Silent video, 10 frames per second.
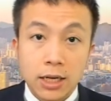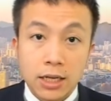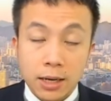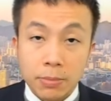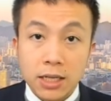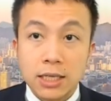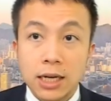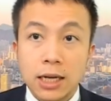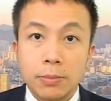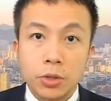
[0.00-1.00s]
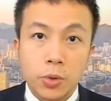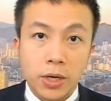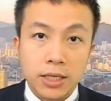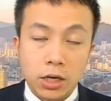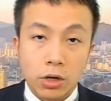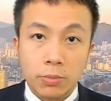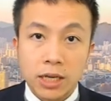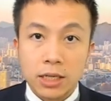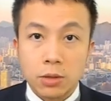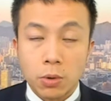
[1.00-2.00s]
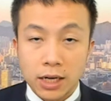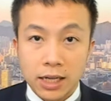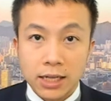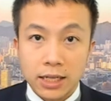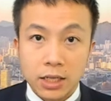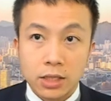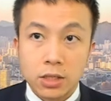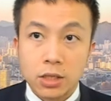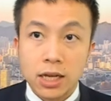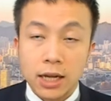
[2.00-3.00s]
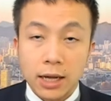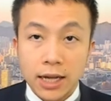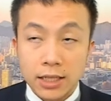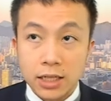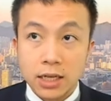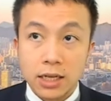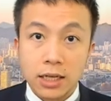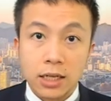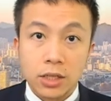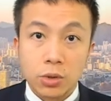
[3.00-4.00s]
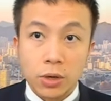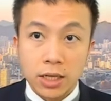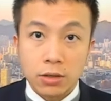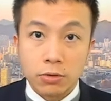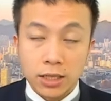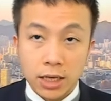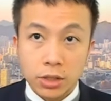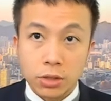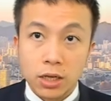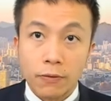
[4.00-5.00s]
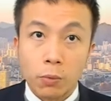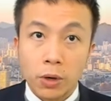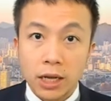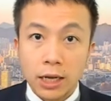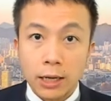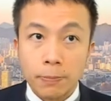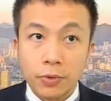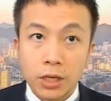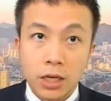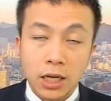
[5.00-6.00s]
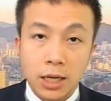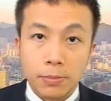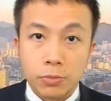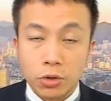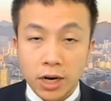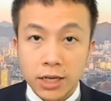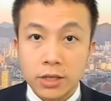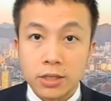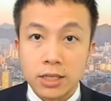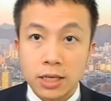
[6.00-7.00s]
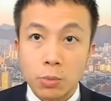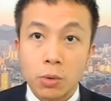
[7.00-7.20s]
That means the US economy is quite likely enter a US recession if we try to see what